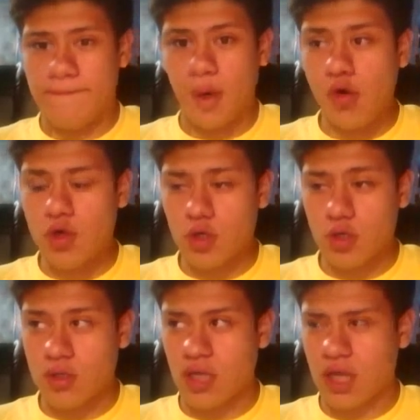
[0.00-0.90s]

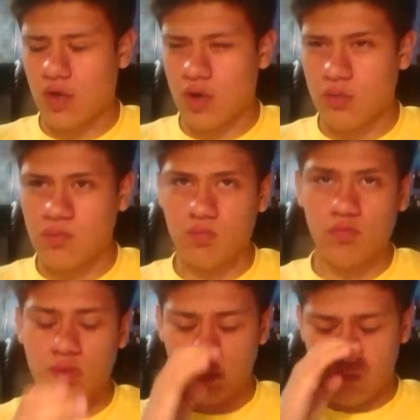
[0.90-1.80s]
poker,
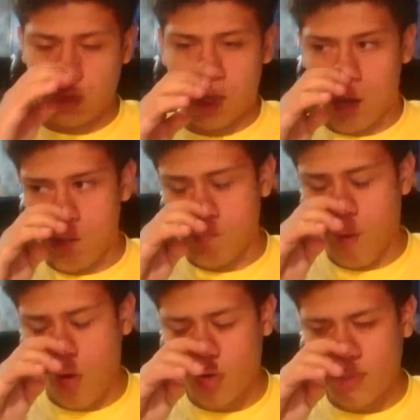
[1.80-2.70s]
I
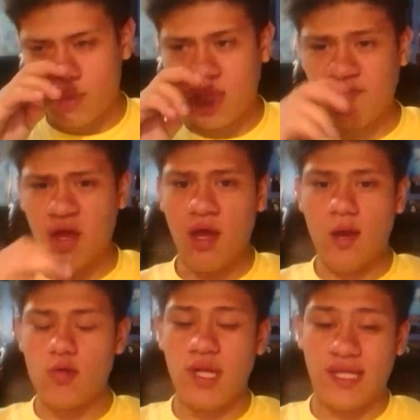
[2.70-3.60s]
believe,
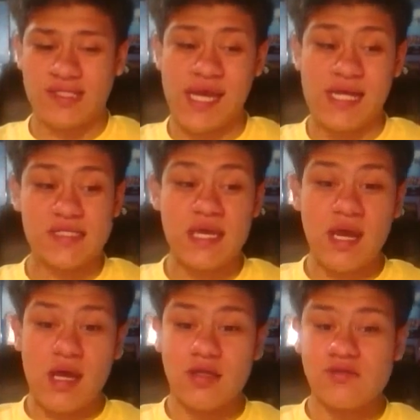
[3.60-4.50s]
really intense.
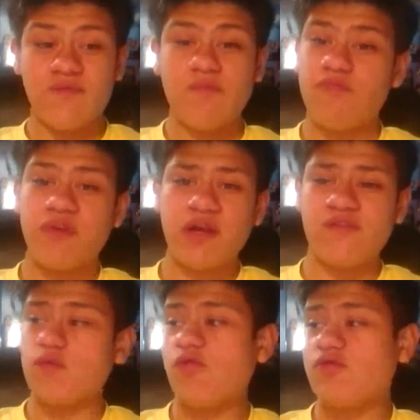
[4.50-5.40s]
There's very
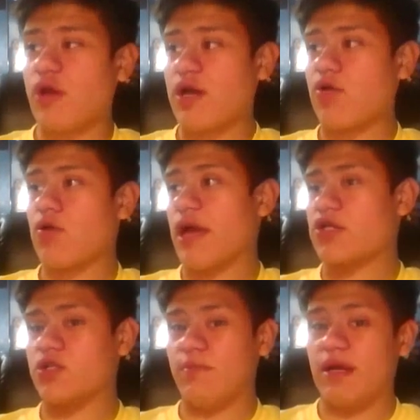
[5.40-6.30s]
few movies that could
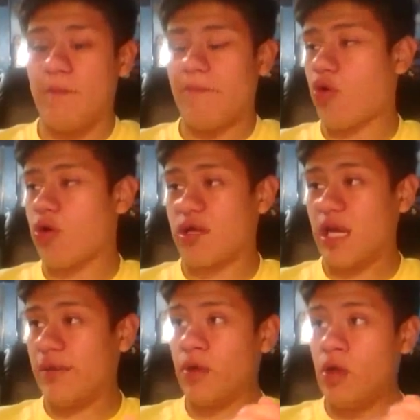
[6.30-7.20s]
actually make a board
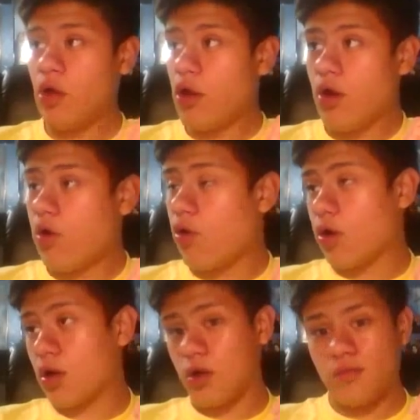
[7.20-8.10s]
game
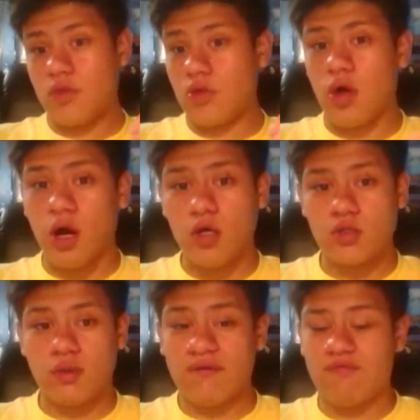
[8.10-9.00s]
or, you know, cards
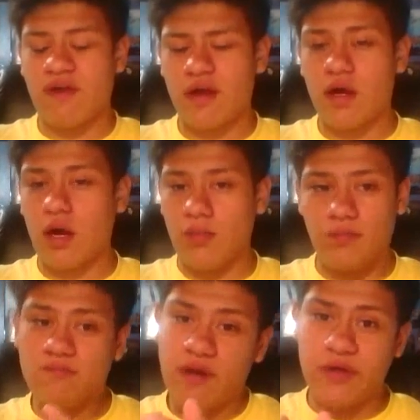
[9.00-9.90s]
or whatever,
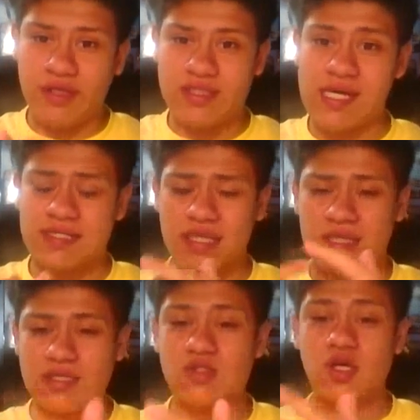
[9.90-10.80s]
very intense, and
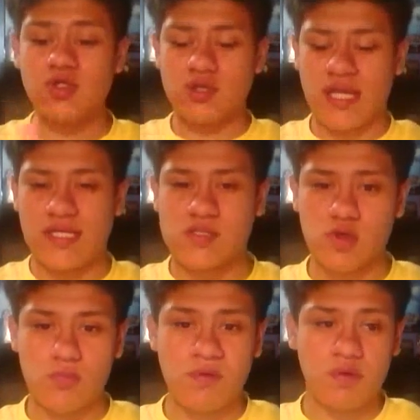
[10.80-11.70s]
this does look like it's
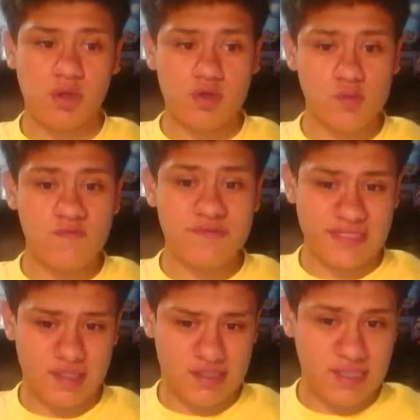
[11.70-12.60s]
going to be one of those movies
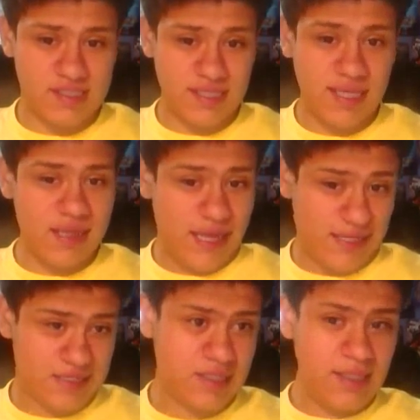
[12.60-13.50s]
that succeeds in
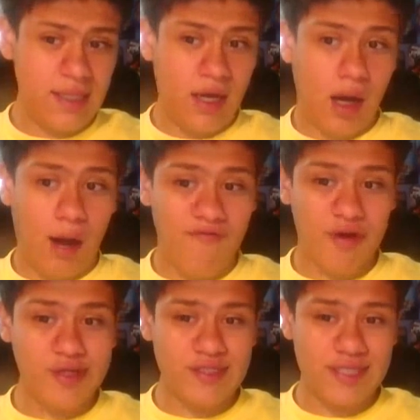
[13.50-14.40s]
that.
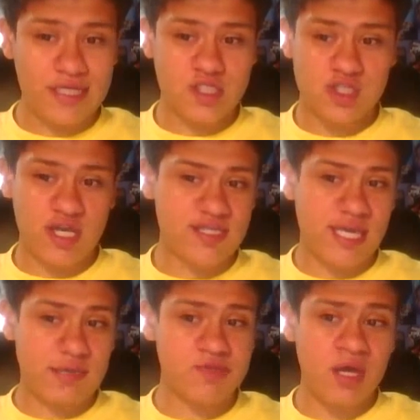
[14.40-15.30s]
Very intense chess
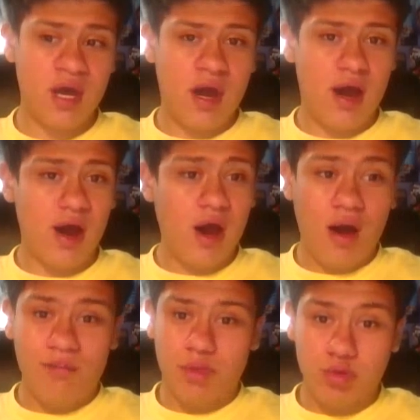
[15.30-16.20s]
games.
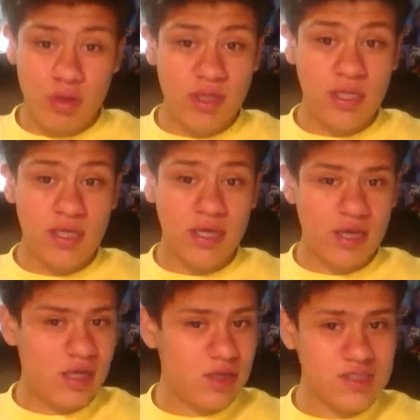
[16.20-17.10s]
Thrilling.
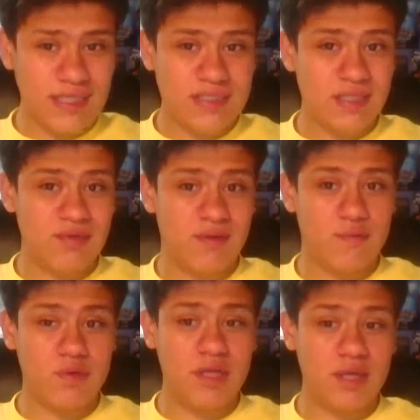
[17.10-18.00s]
It looks like it's gonna be
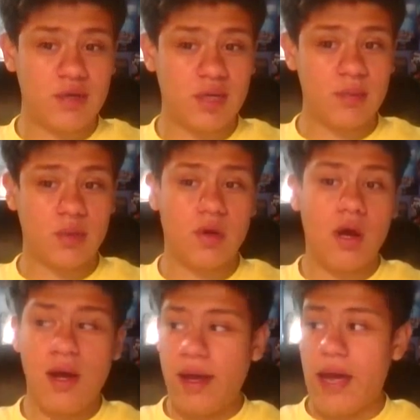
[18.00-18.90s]
really incredible
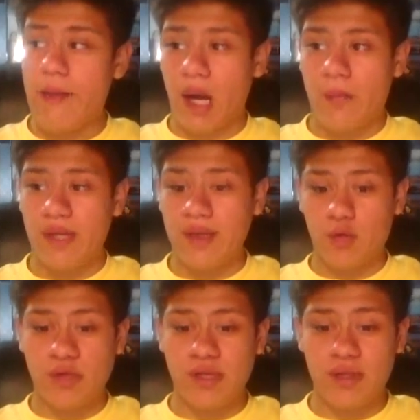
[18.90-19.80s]
in my
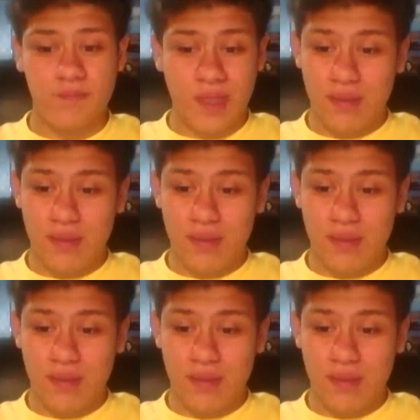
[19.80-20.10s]
opinion. It